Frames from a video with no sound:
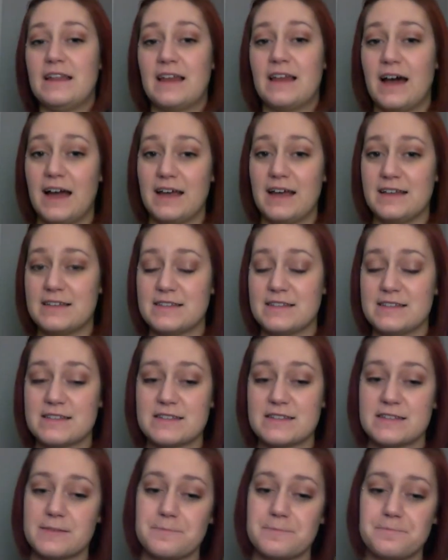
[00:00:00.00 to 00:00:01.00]

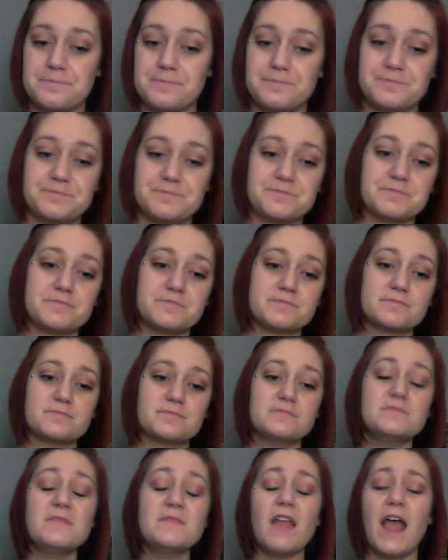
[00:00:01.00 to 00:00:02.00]
lines
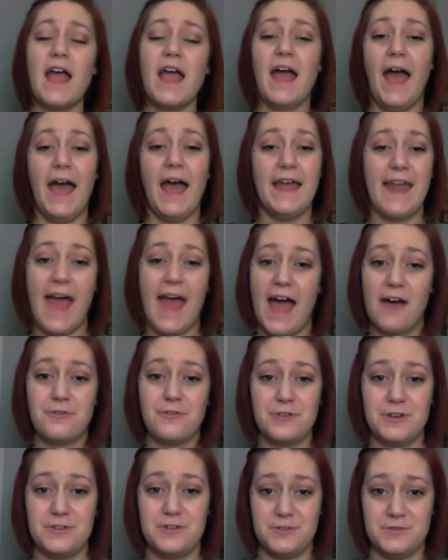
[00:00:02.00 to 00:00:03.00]
and how
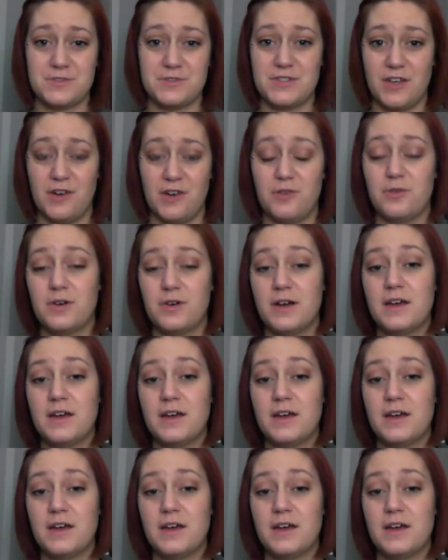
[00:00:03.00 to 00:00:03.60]
to do so.